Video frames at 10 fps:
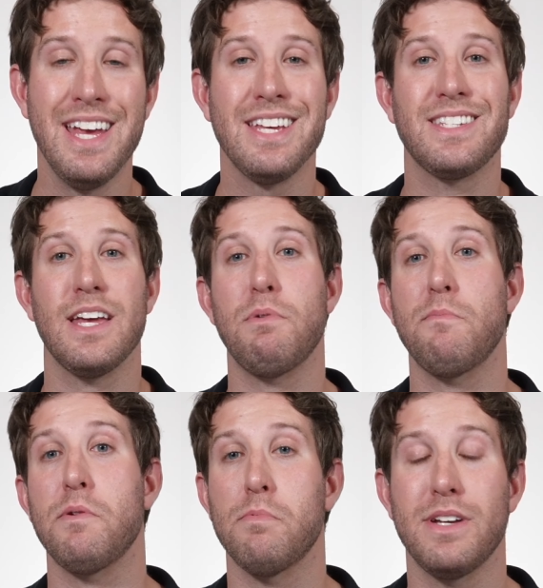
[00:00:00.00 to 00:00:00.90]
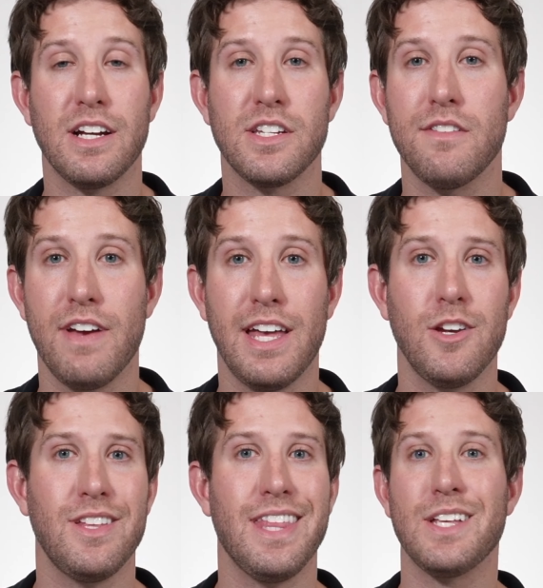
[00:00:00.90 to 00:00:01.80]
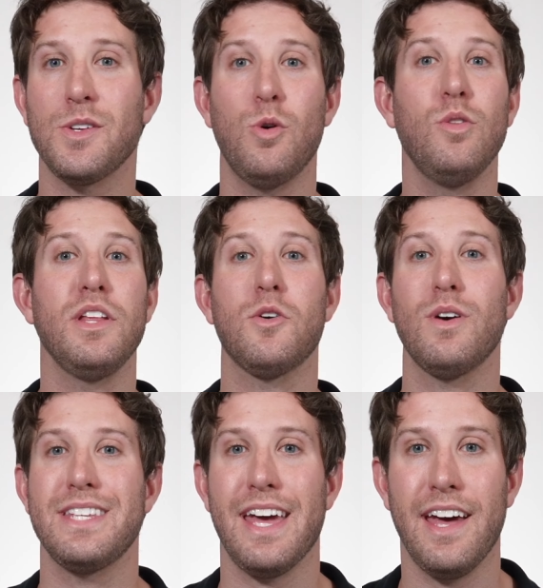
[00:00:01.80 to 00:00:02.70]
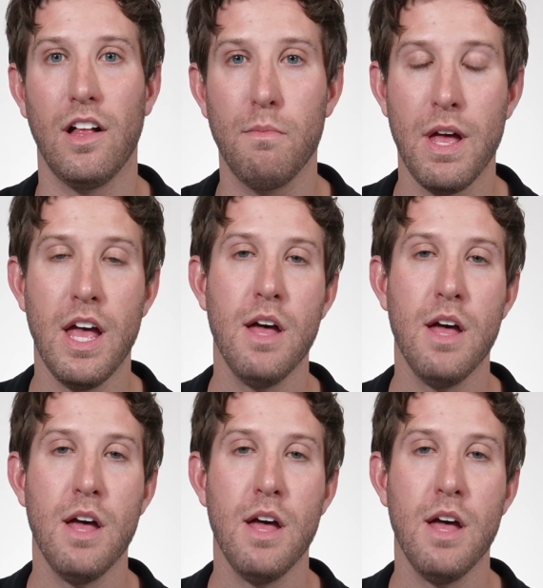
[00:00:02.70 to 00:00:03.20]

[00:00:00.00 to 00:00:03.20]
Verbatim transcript: step up your production value, and that's only going to help.